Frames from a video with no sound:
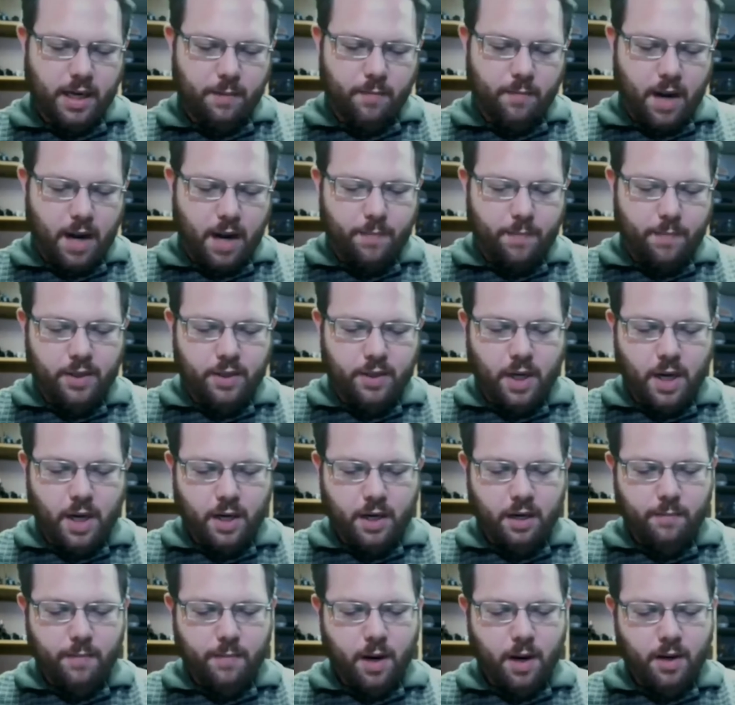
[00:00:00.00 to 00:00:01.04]
he might be
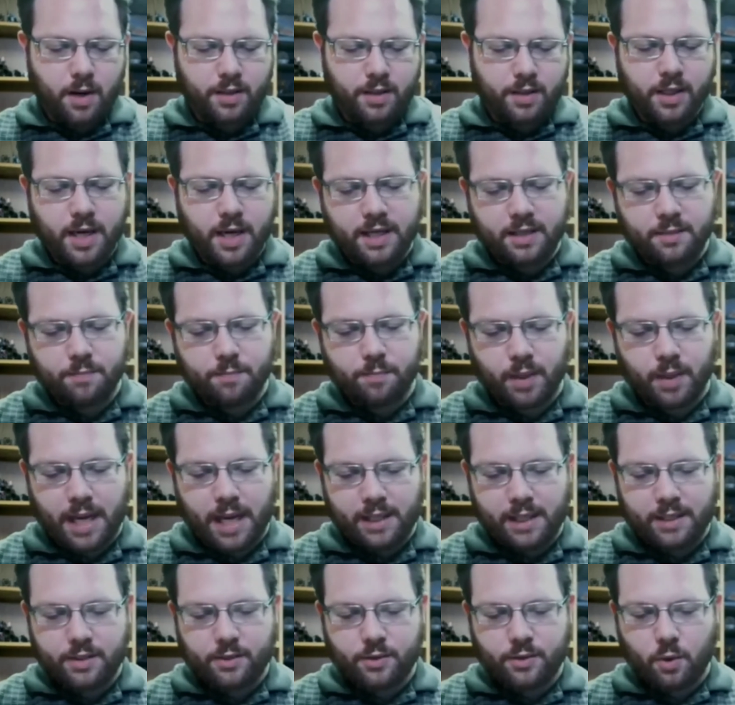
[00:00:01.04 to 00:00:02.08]
talking about is it has
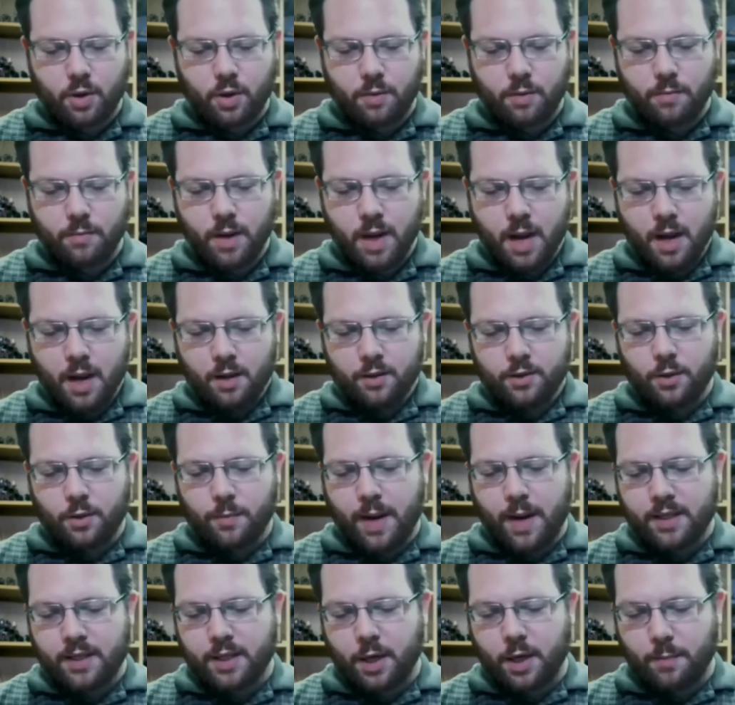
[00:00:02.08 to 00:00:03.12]
Blightstorm. So
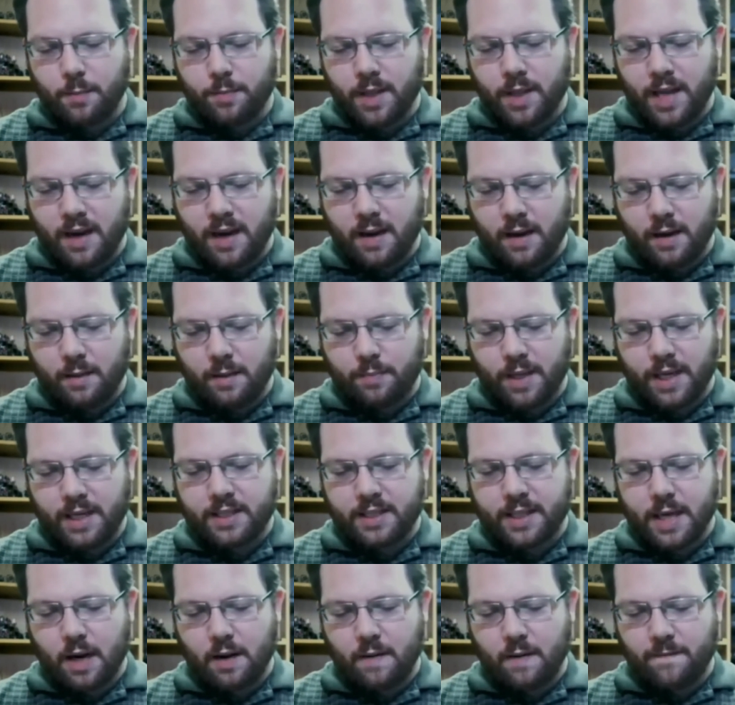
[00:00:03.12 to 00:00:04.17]
basically, you
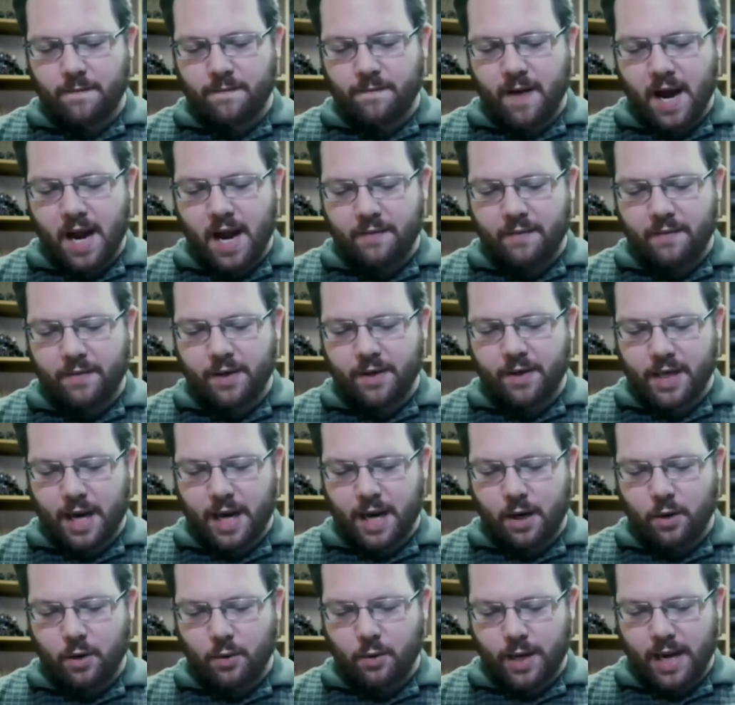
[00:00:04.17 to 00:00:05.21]
place down a 5-inch
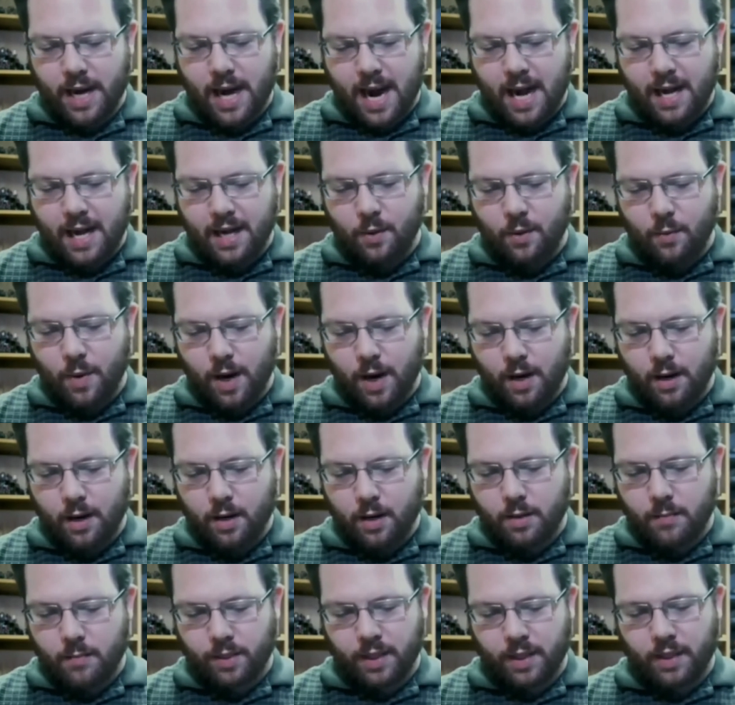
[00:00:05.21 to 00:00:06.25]
AoE anywhere,
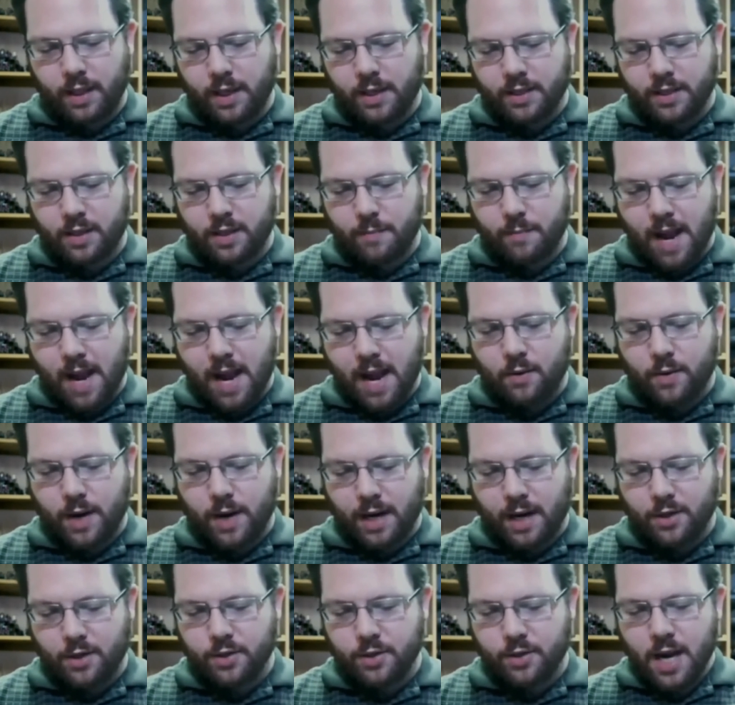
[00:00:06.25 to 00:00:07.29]
completely in his command
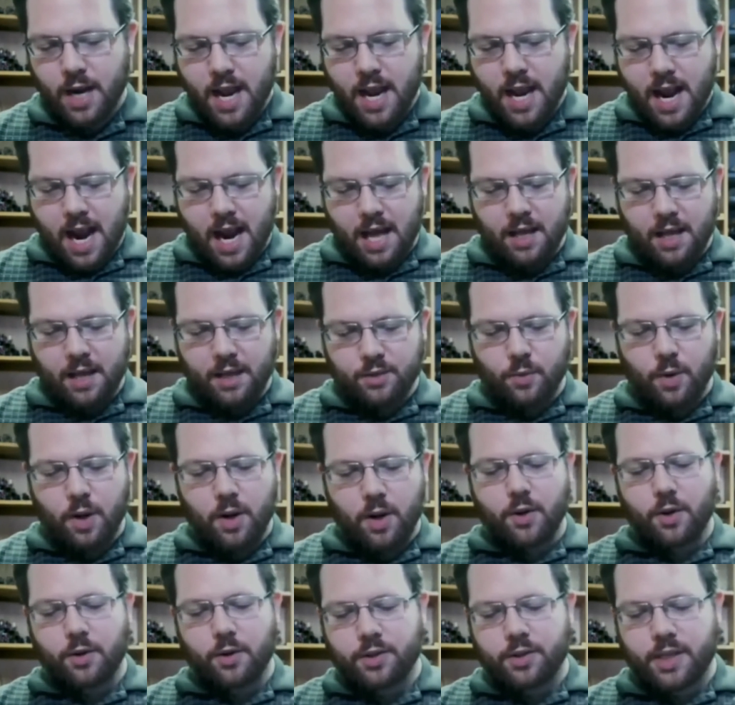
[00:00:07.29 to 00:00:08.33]
range, and it's
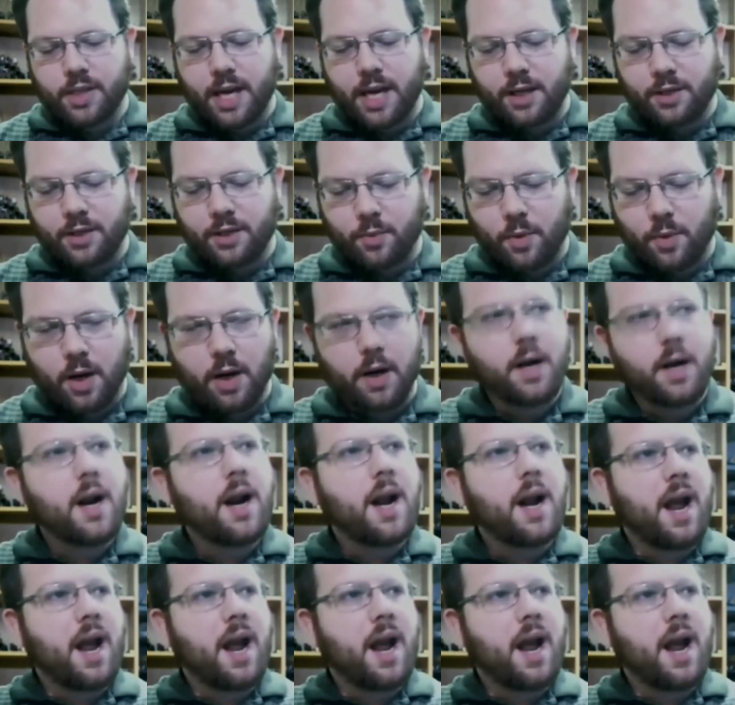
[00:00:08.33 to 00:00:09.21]
one of those things where